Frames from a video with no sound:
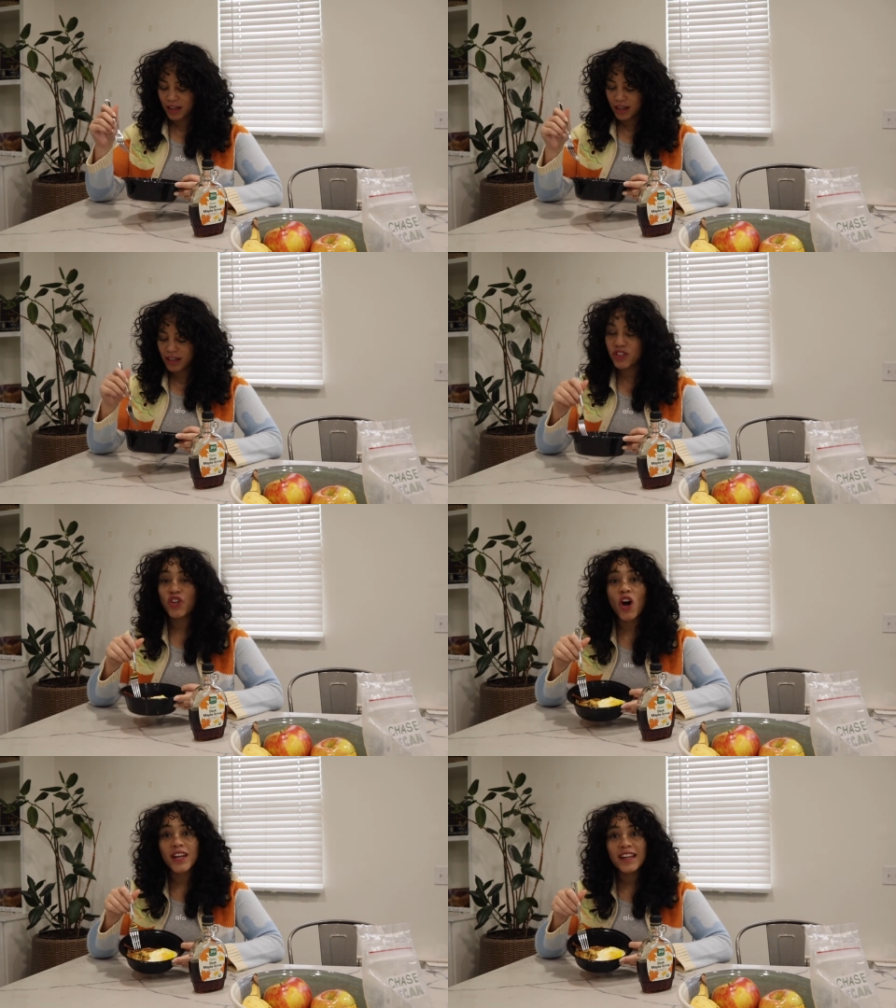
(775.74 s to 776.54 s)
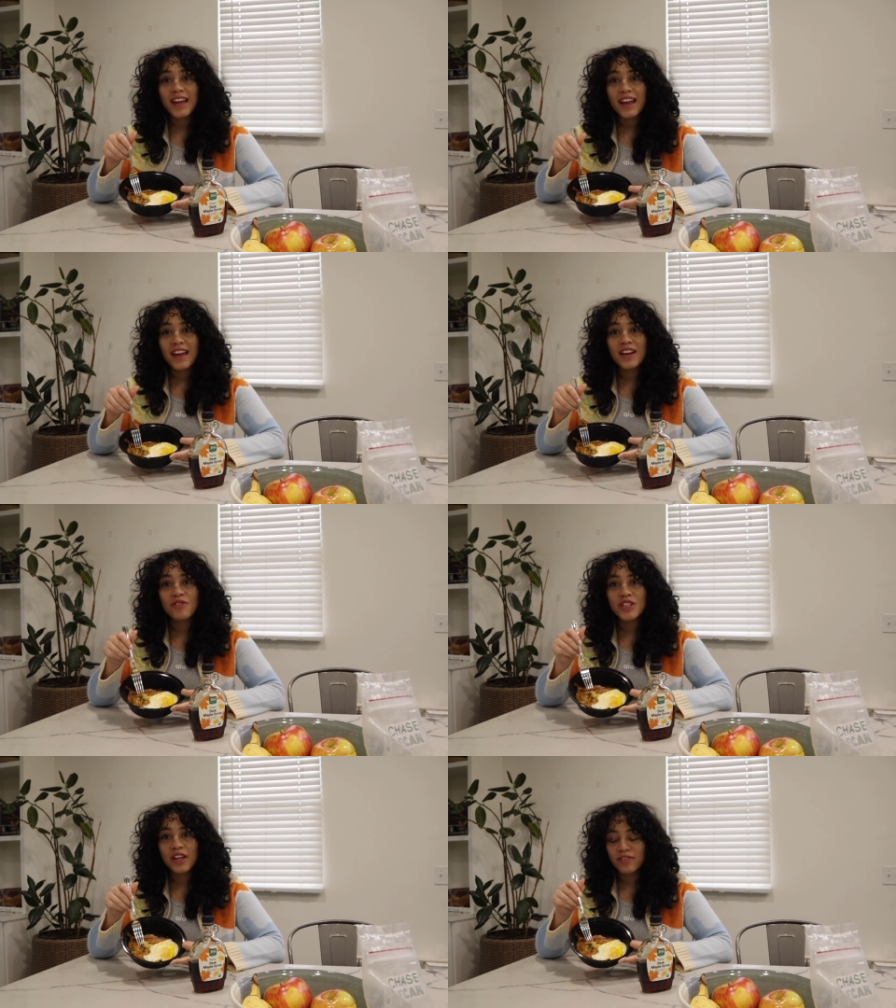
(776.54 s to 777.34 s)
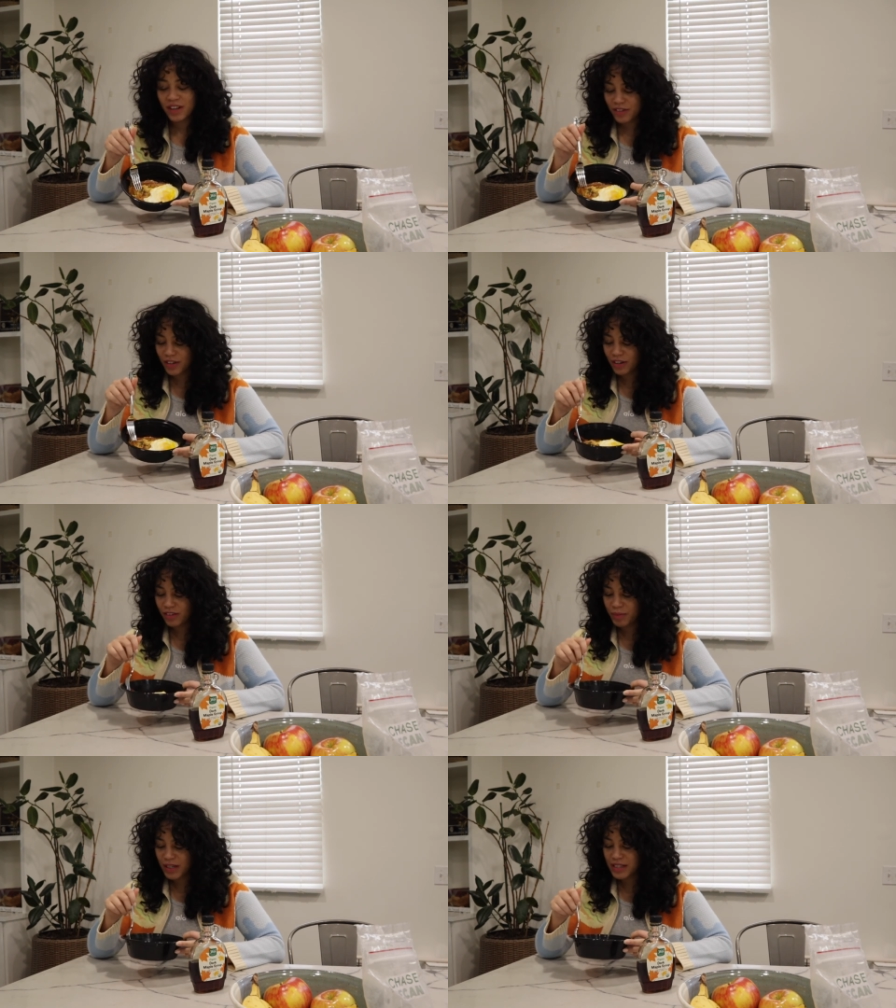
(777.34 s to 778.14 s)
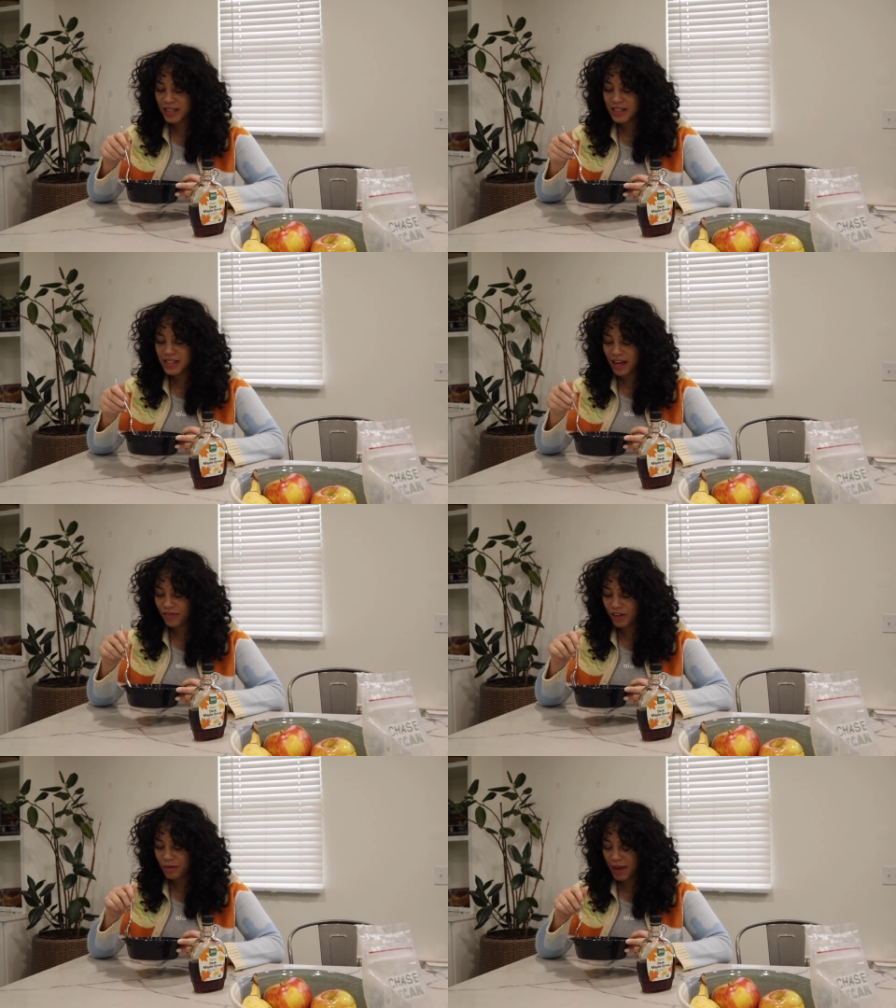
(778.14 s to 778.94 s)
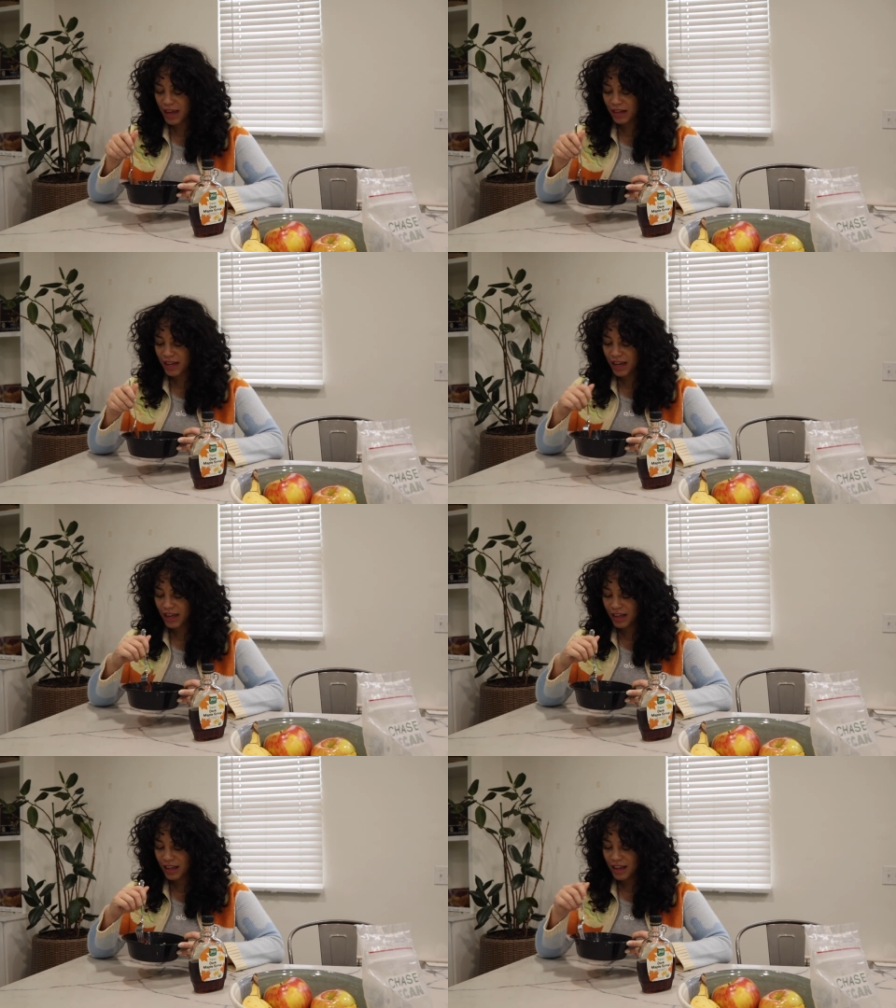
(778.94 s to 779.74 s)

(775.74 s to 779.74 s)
a Johnny cake, which I've never heard of, but it's like a savory pancake.